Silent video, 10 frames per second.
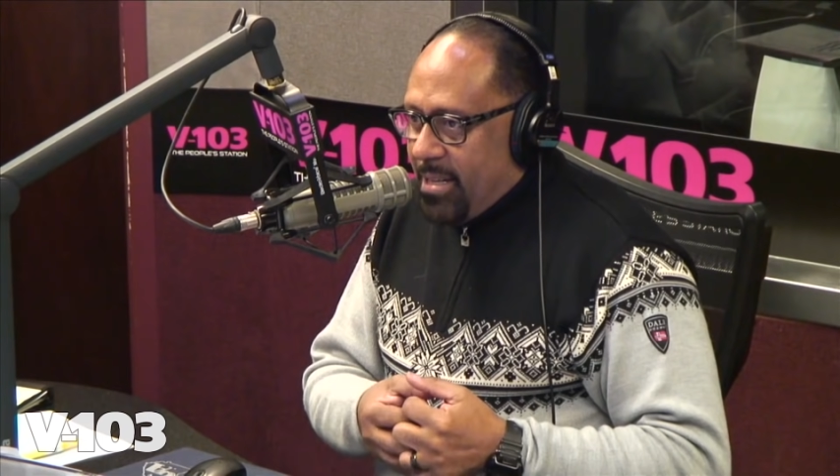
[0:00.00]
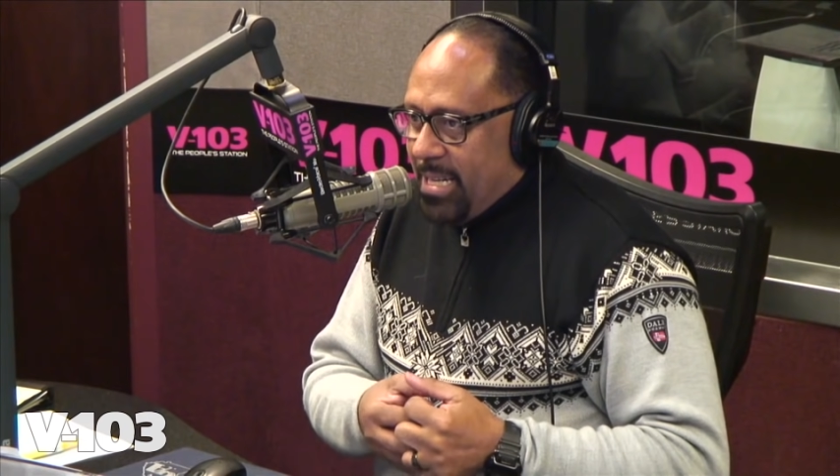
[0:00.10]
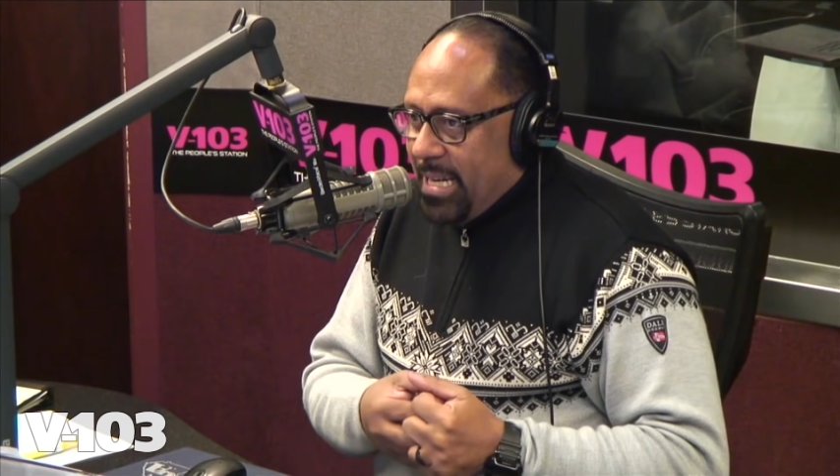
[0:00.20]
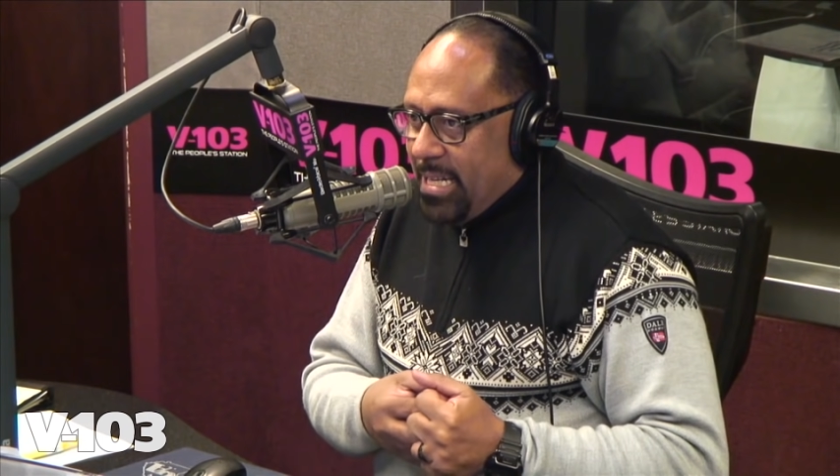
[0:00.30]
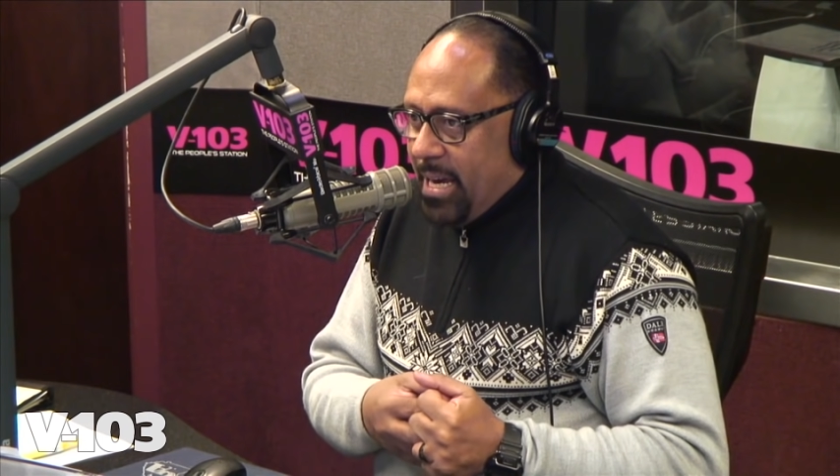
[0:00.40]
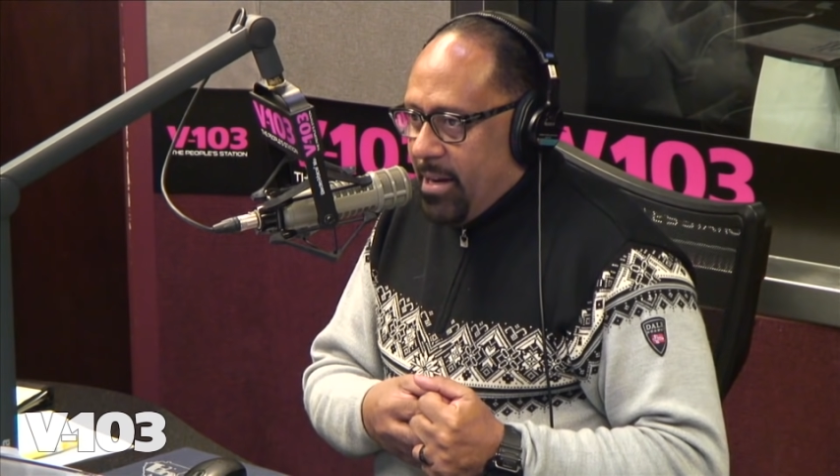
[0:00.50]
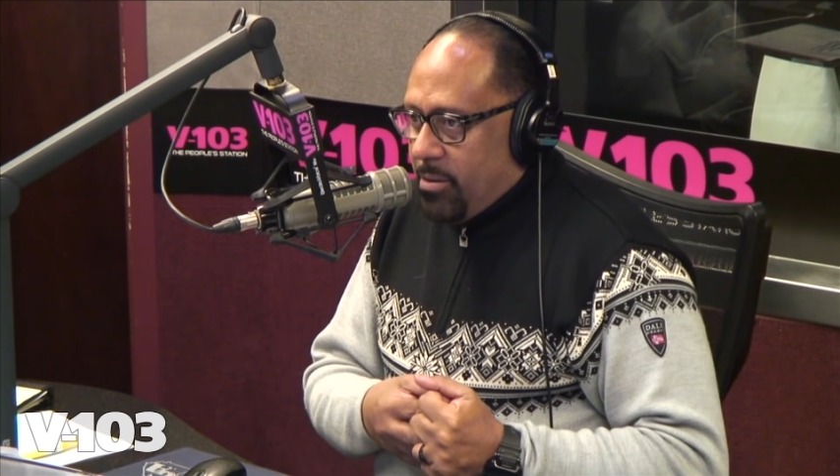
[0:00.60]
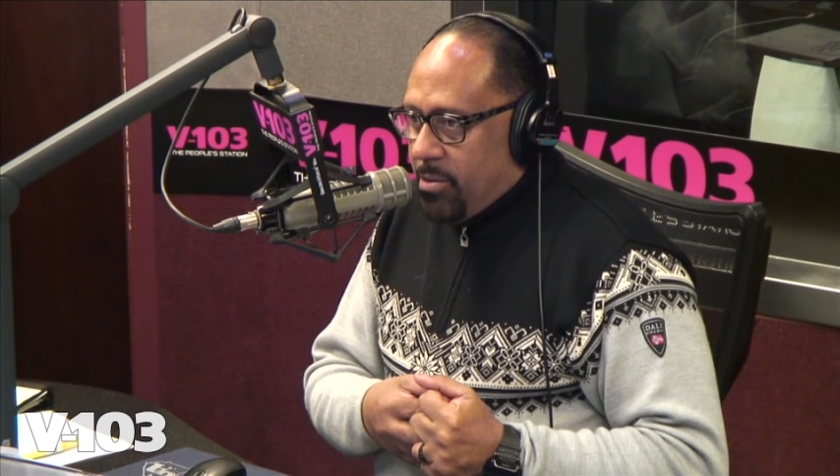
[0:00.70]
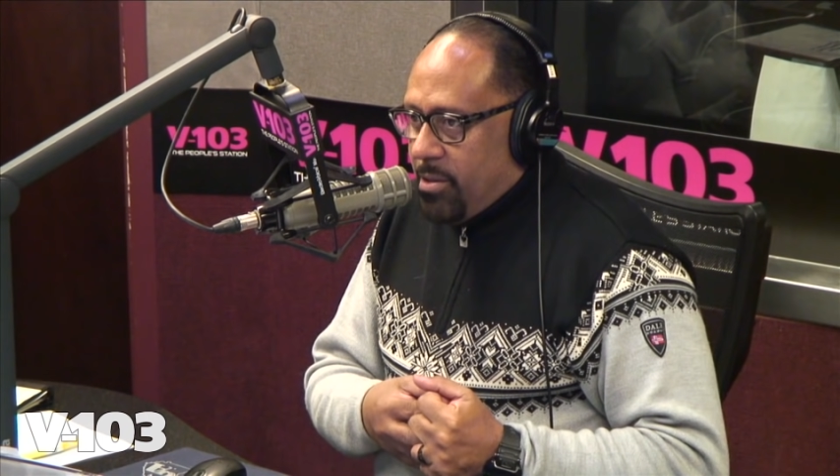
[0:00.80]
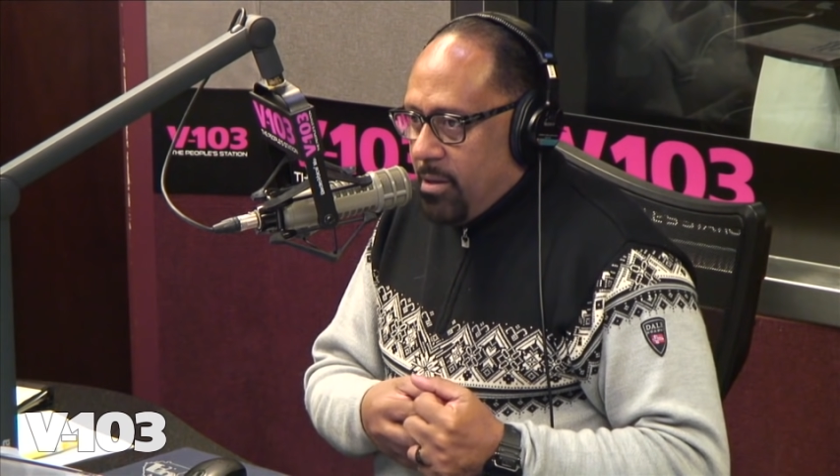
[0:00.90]

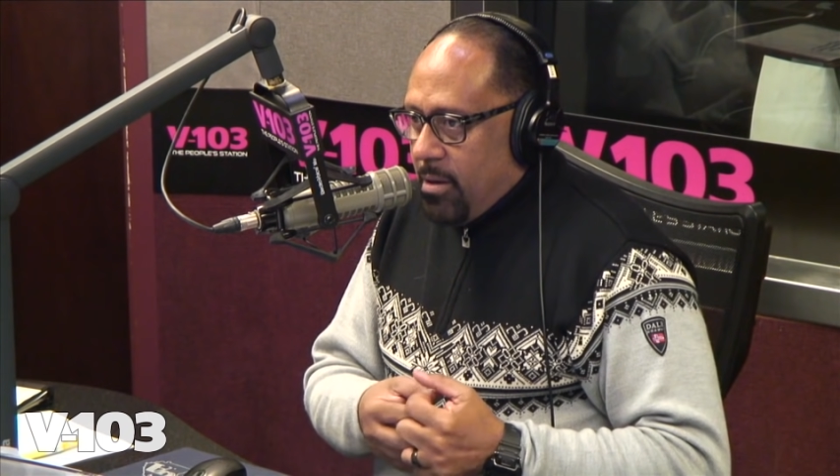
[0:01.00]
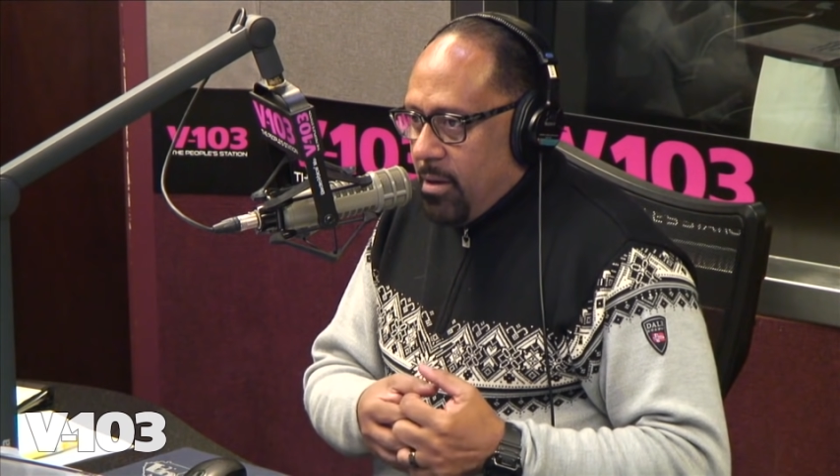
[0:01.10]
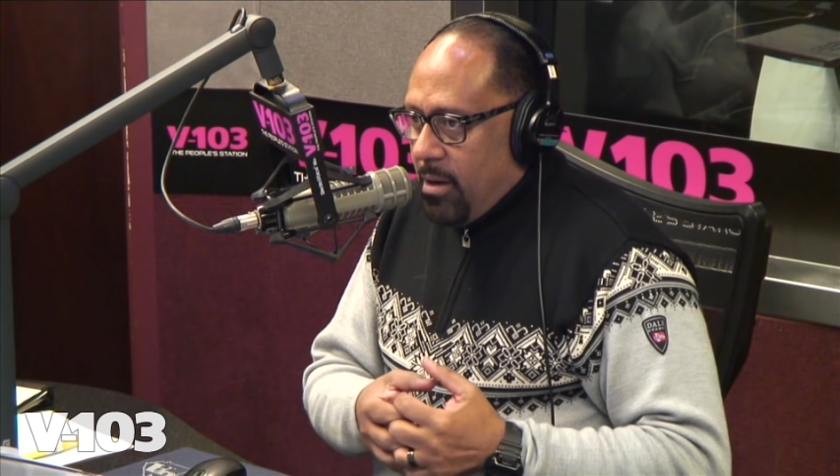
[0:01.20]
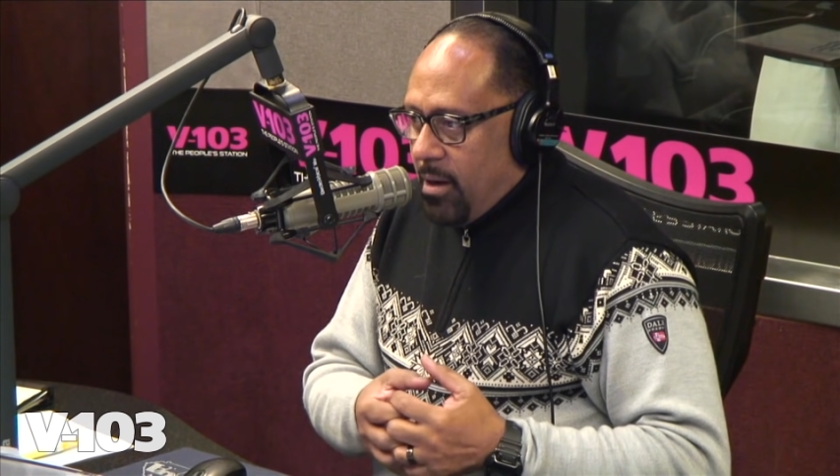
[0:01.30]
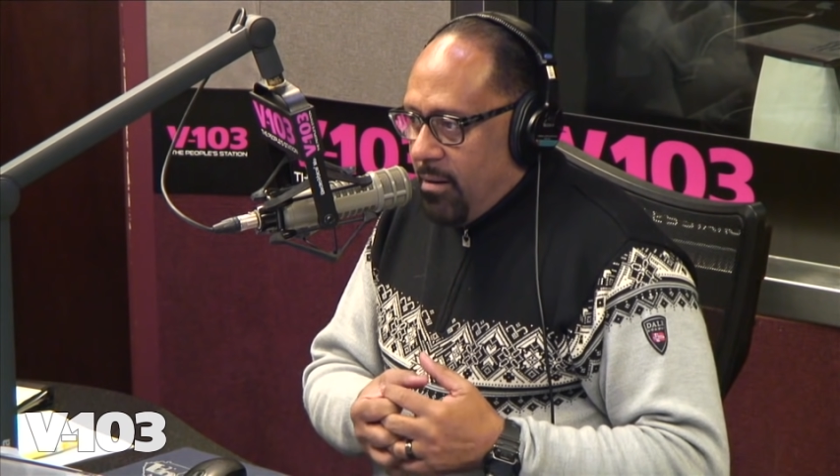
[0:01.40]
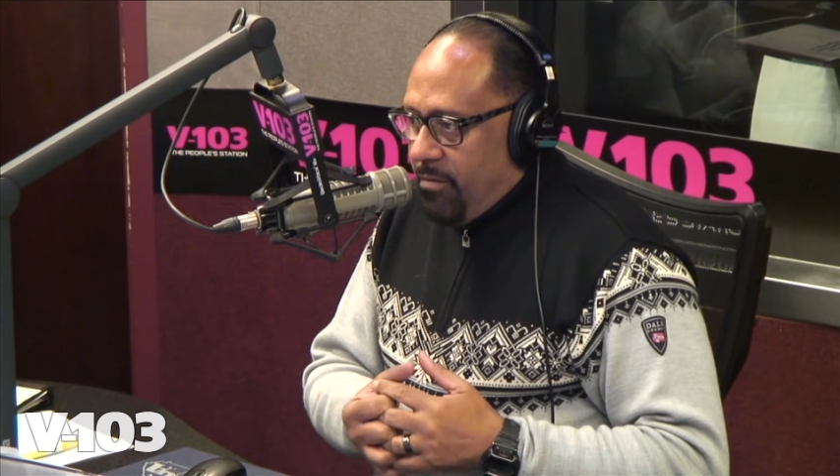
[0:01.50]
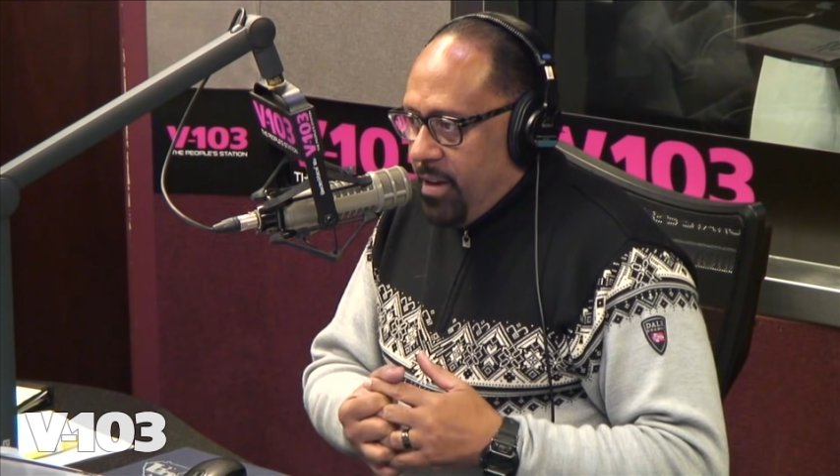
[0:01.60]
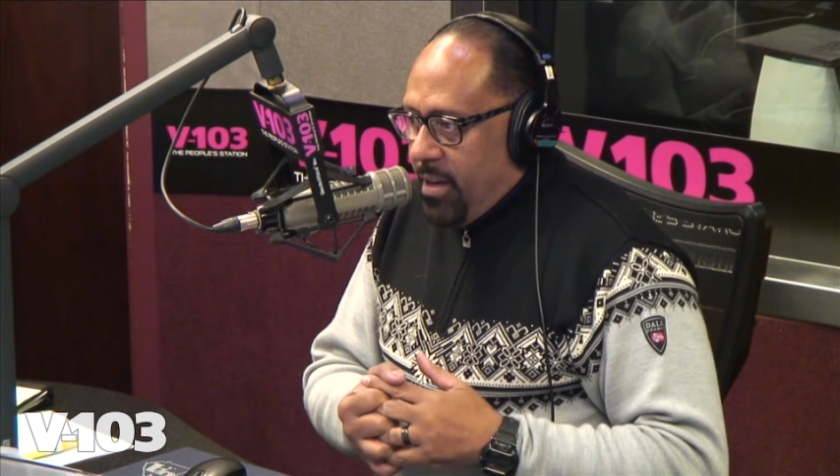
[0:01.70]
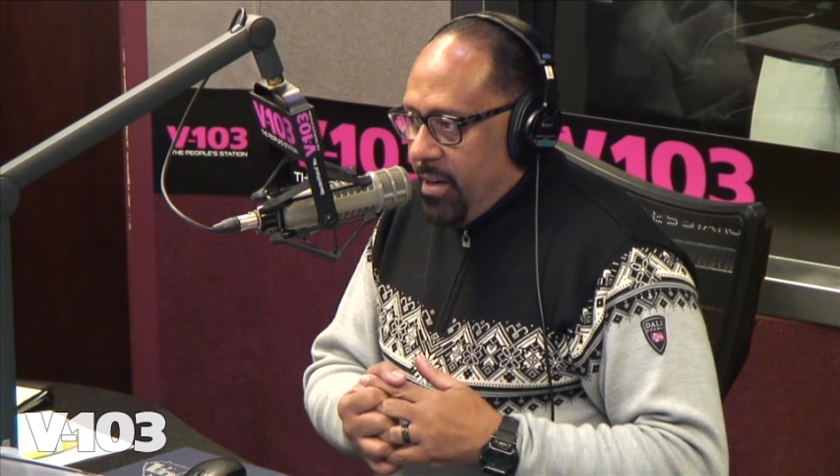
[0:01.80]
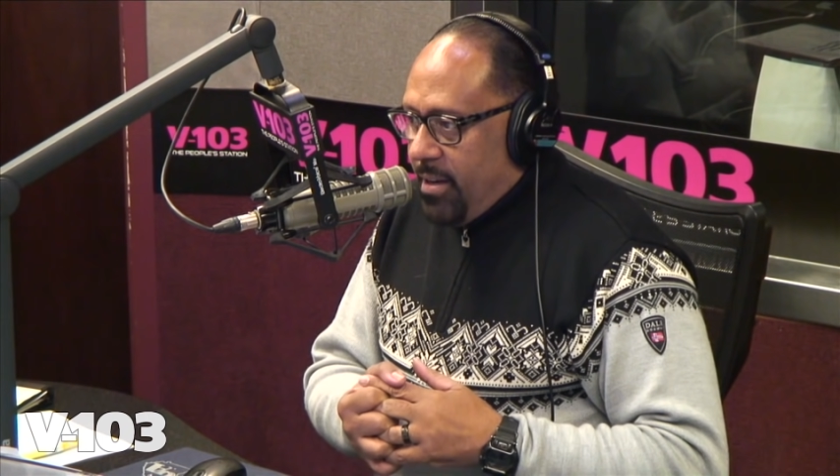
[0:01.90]
details of
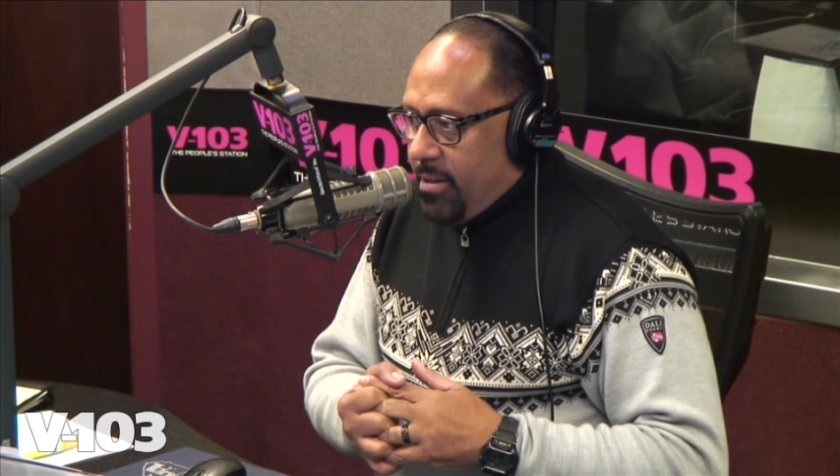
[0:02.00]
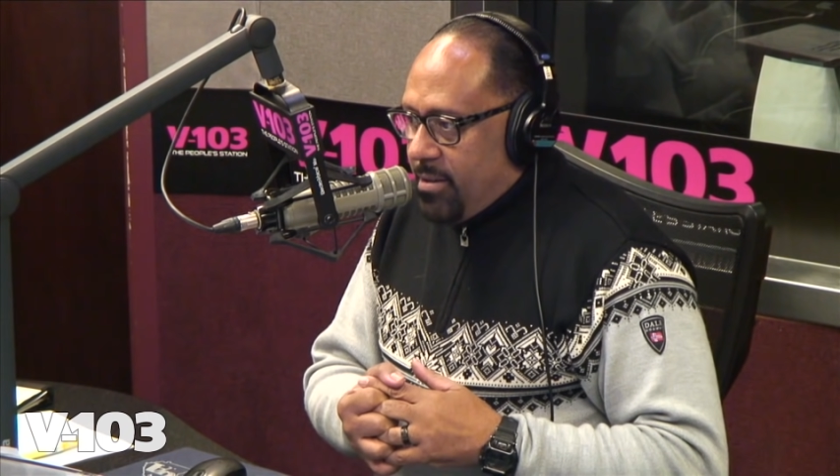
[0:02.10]
the